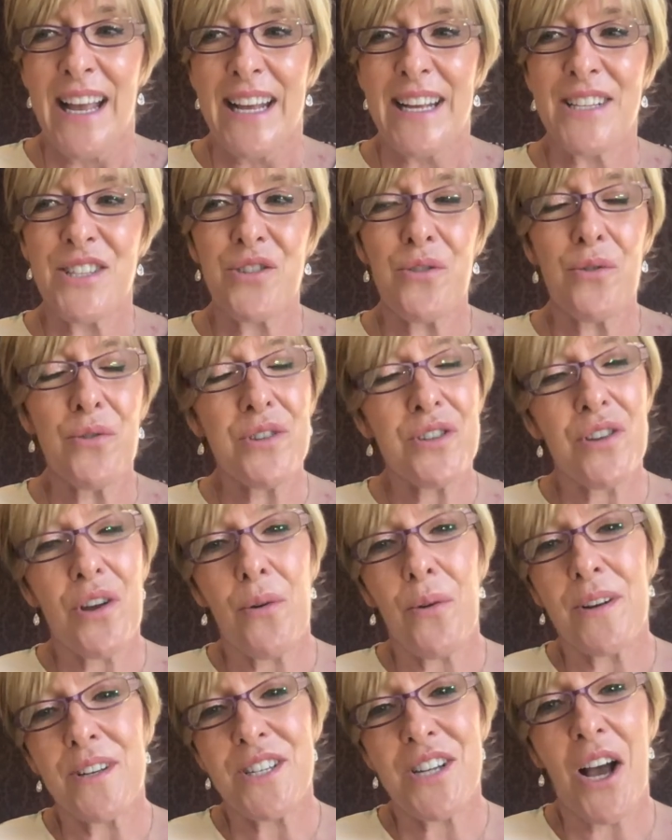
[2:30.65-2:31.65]
It's
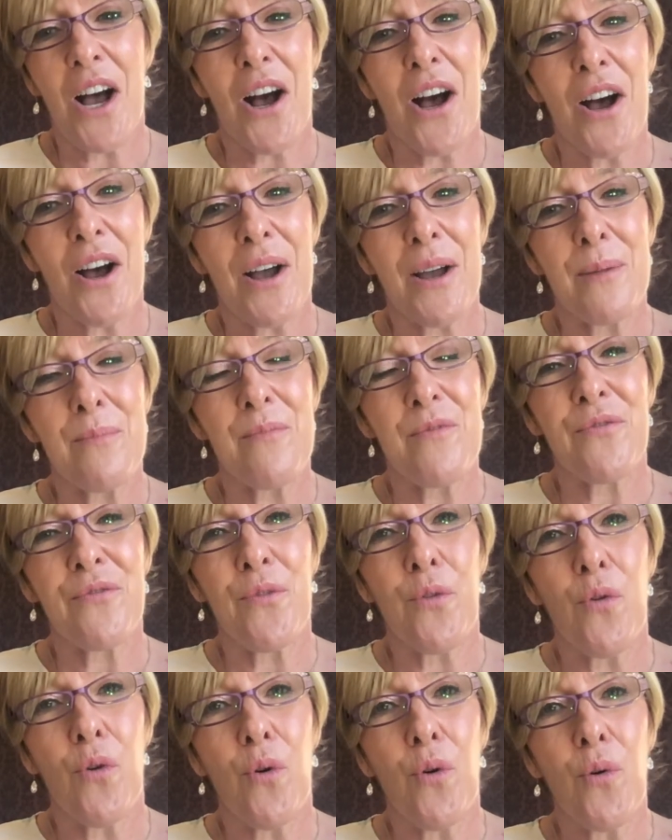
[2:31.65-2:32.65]
also a time
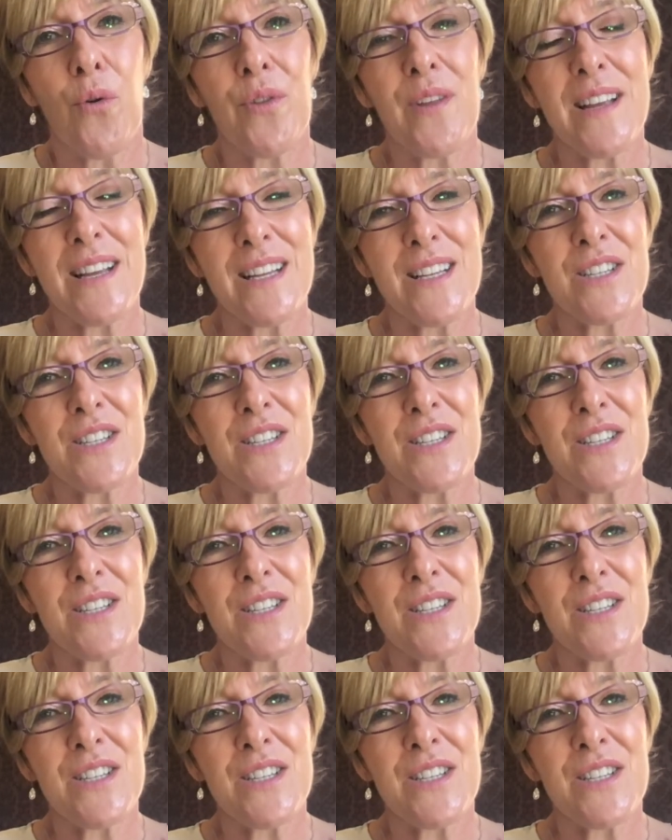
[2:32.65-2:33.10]
for the